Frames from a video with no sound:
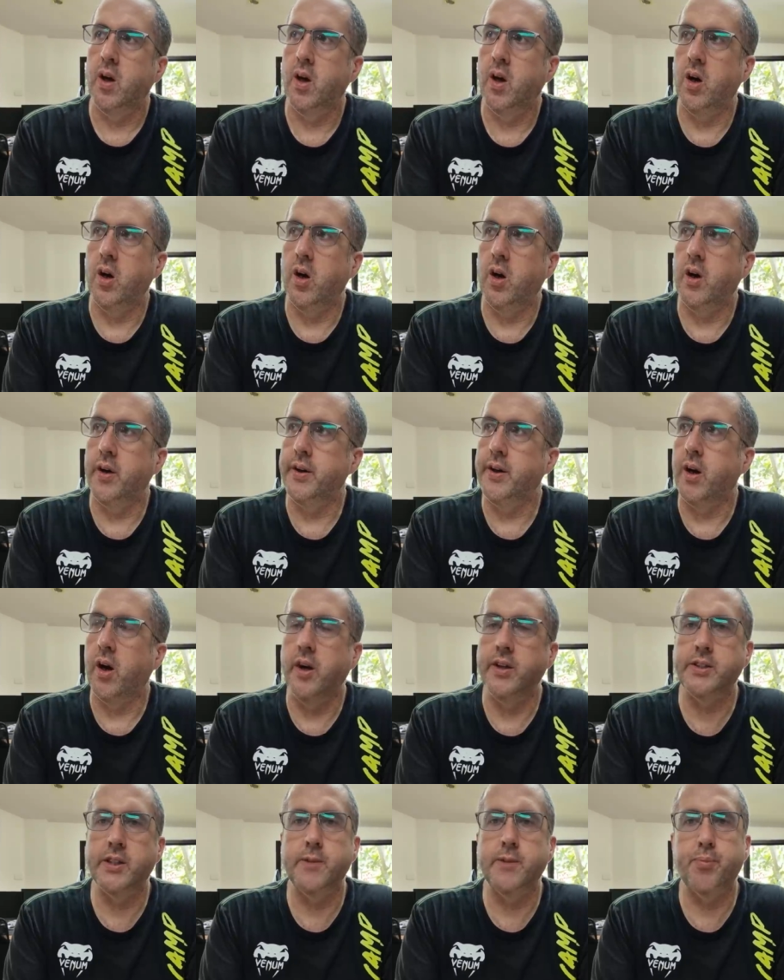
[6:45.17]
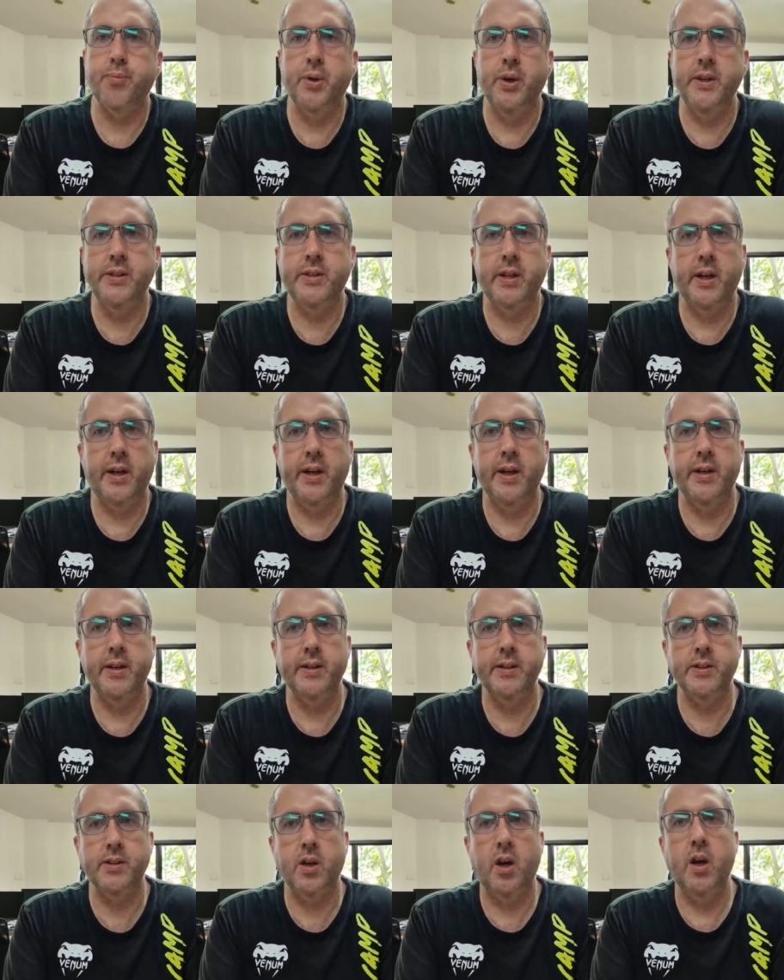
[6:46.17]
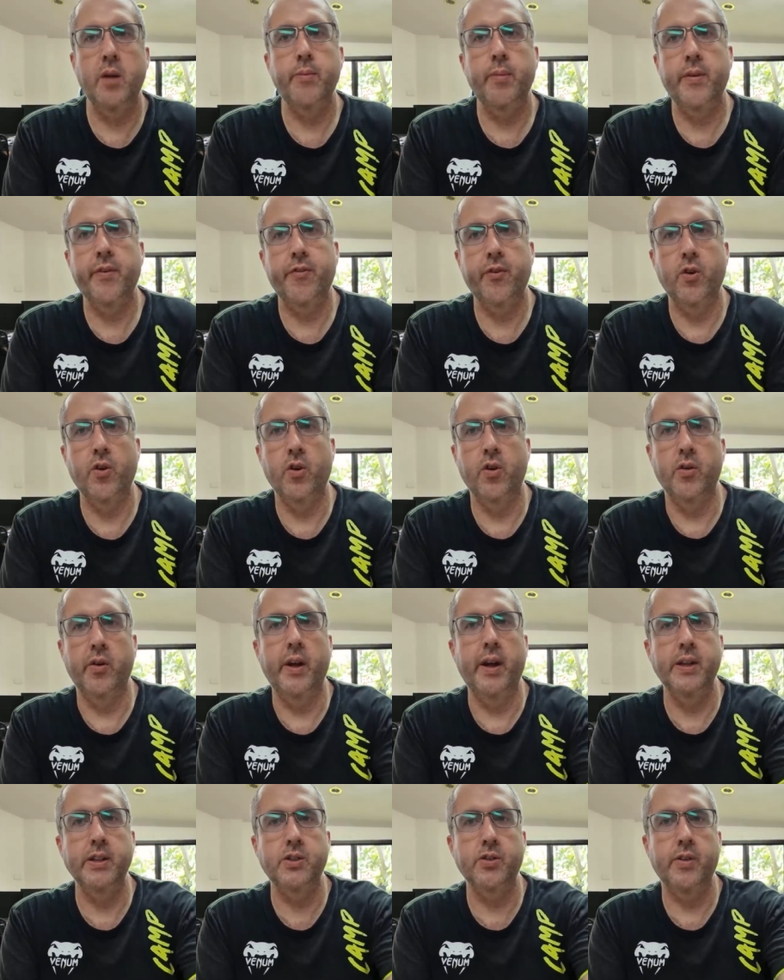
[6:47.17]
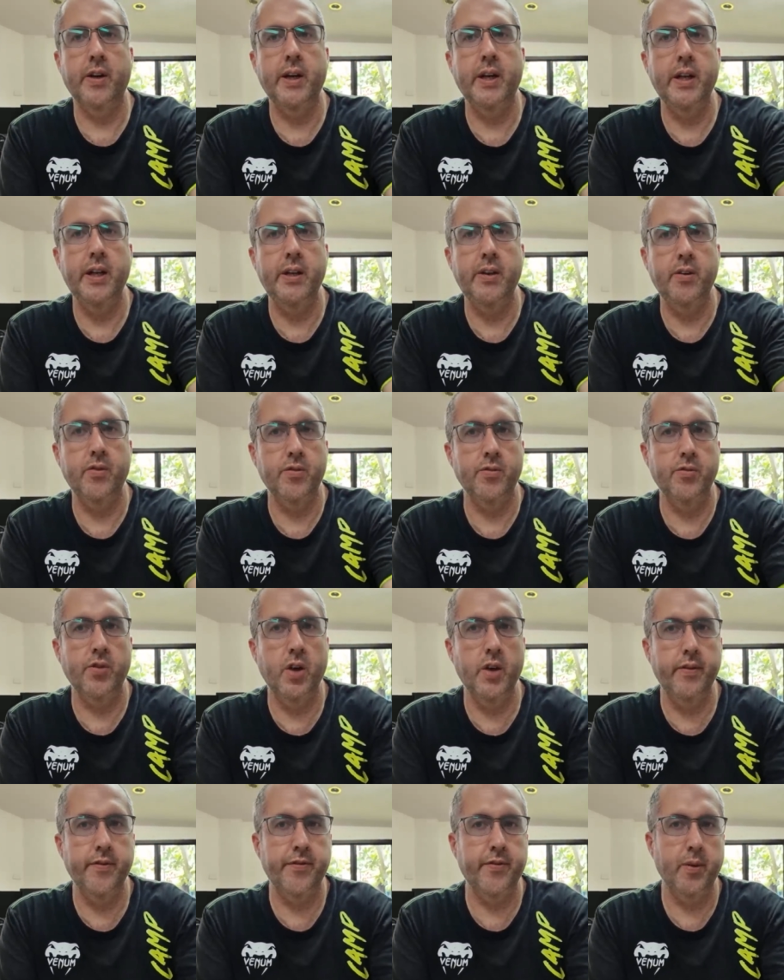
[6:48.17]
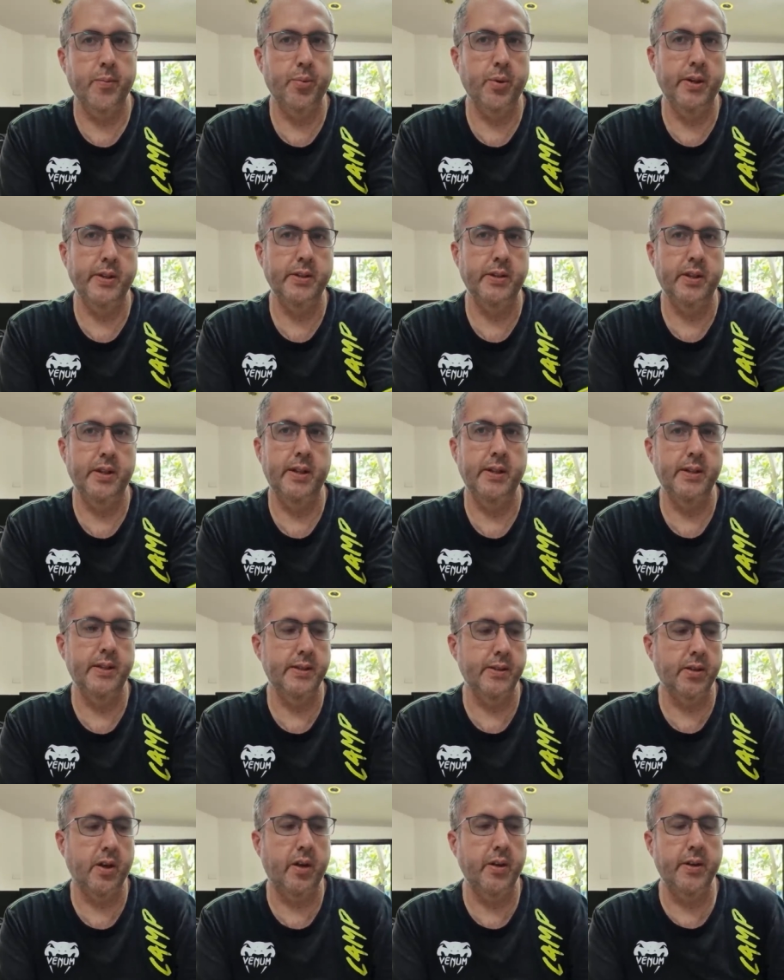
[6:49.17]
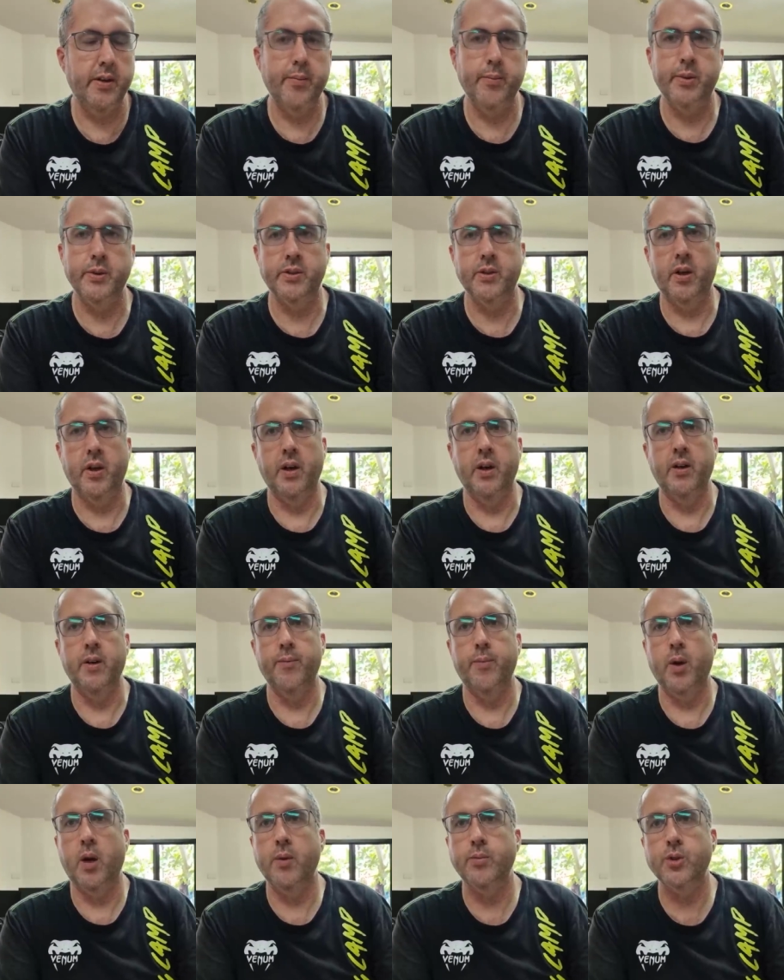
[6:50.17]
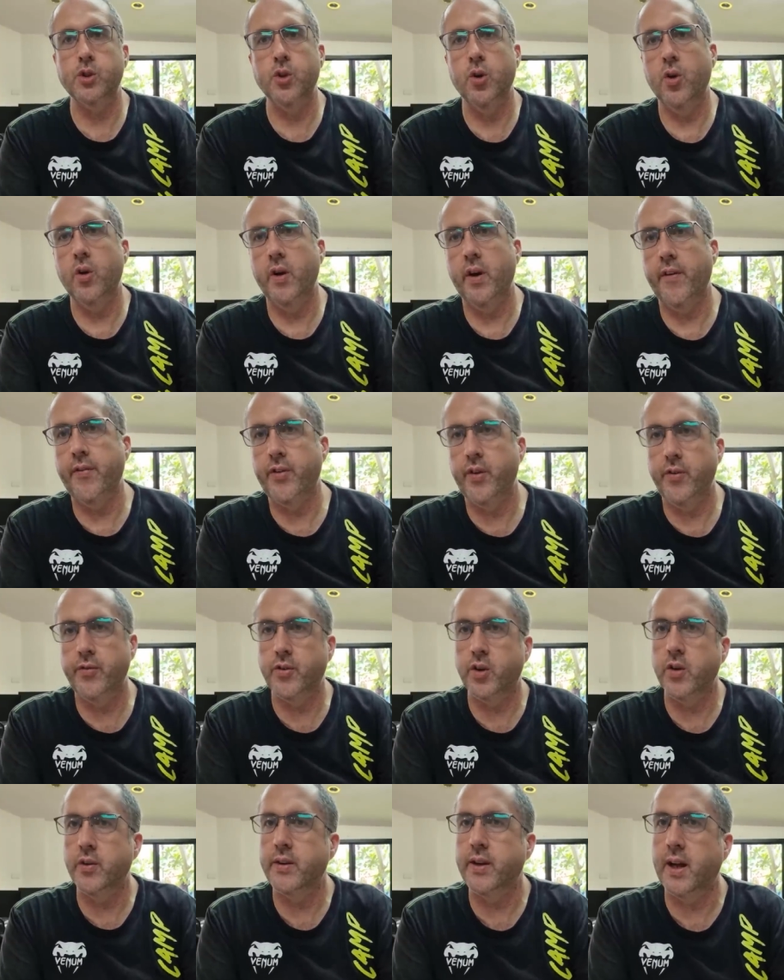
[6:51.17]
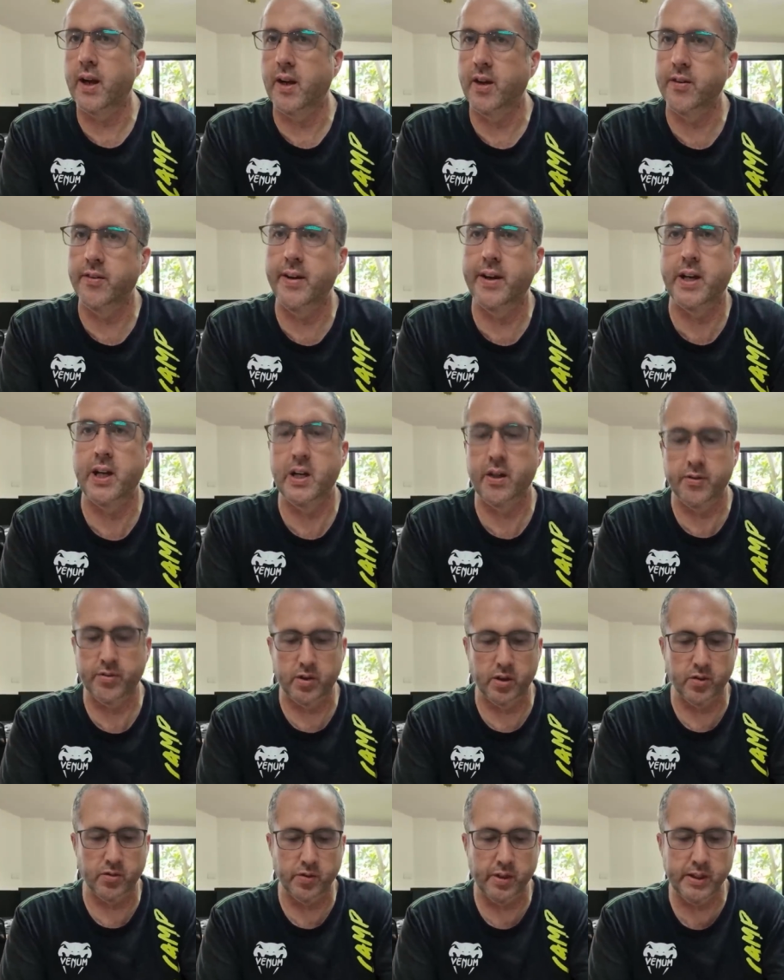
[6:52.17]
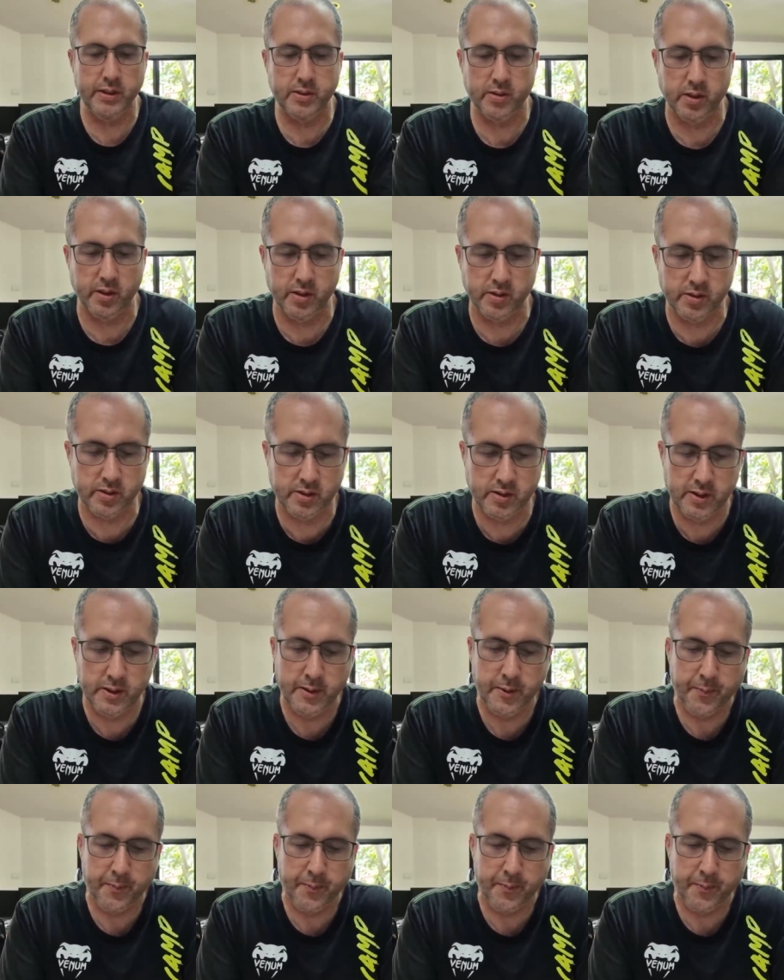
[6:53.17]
I did printing and design before. Is there any room for printing and design in Pattaya? But I'm sure if you've done that already, you've done research.